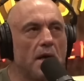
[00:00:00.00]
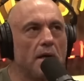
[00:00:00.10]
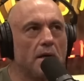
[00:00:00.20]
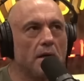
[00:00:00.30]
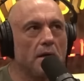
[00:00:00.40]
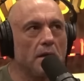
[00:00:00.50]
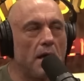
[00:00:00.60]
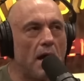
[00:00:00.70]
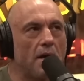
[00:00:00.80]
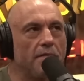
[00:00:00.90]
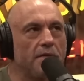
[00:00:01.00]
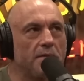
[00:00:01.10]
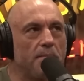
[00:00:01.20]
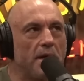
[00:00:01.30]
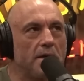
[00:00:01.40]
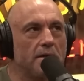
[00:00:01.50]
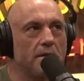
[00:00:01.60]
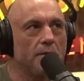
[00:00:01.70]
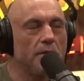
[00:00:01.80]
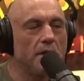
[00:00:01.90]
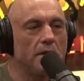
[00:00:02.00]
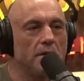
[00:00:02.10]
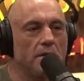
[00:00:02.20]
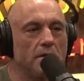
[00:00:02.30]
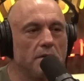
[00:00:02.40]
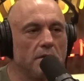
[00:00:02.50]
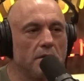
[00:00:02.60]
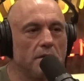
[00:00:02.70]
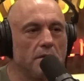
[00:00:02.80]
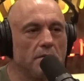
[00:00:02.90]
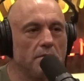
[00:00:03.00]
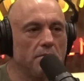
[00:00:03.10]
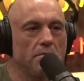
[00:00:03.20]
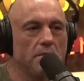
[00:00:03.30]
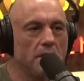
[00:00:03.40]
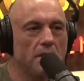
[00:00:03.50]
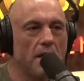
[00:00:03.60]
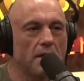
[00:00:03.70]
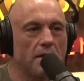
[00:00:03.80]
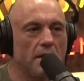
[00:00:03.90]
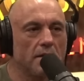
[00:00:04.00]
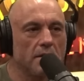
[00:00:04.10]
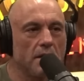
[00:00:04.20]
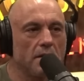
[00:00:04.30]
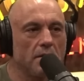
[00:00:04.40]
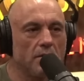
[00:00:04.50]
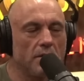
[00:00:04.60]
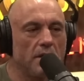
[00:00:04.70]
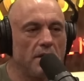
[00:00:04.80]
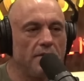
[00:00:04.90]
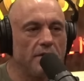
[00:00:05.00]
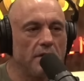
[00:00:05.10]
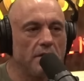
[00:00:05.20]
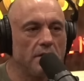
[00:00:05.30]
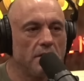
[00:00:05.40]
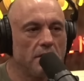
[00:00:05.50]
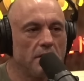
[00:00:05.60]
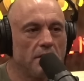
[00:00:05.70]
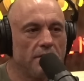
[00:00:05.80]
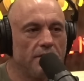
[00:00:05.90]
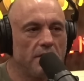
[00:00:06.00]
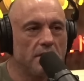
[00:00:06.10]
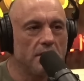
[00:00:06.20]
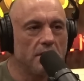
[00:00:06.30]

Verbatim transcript: like a lot of space that we didn't detect things on or didn't even right but, visit.